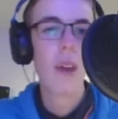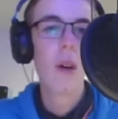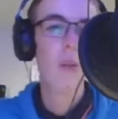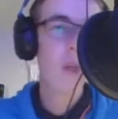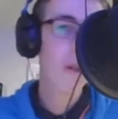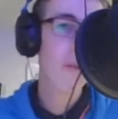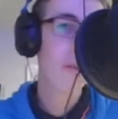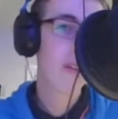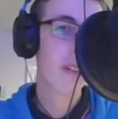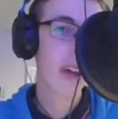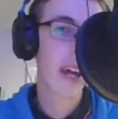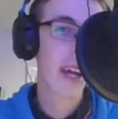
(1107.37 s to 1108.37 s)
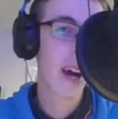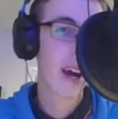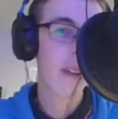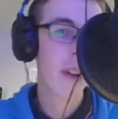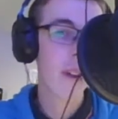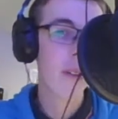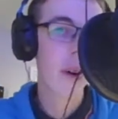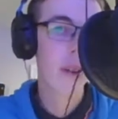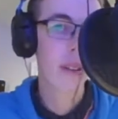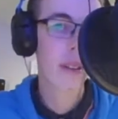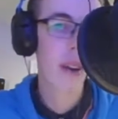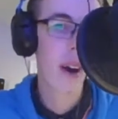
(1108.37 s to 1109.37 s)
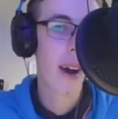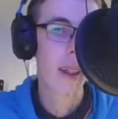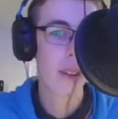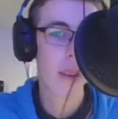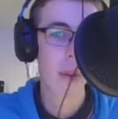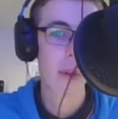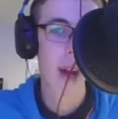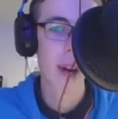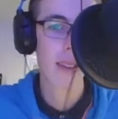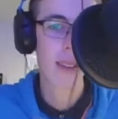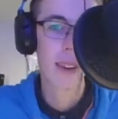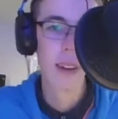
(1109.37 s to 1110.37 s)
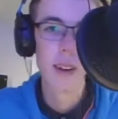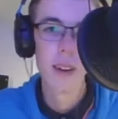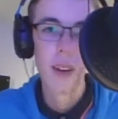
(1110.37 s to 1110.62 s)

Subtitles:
One mistake and you've got a sizable accident,